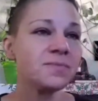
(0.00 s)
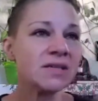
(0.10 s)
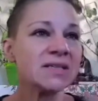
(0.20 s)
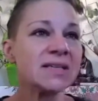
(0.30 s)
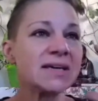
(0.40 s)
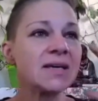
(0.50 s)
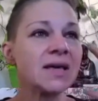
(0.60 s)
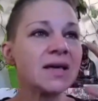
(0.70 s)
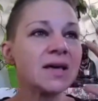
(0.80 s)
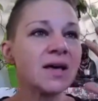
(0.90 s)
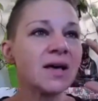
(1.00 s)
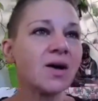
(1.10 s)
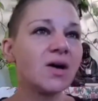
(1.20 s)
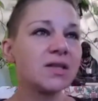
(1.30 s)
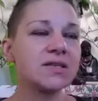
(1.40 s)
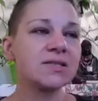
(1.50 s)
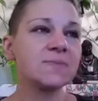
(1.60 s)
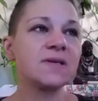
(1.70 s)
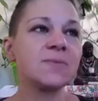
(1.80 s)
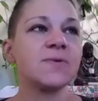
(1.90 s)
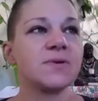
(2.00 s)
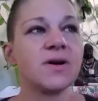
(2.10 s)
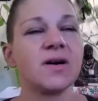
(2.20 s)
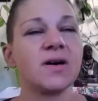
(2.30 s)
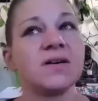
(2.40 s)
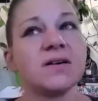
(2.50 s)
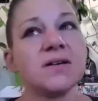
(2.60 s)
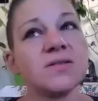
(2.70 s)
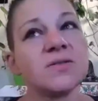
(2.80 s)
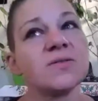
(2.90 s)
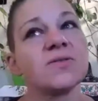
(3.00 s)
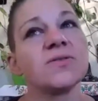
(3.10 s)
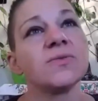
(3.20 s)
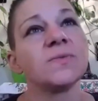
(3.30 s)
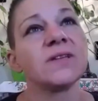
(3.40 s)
Like, all these people are our soul group.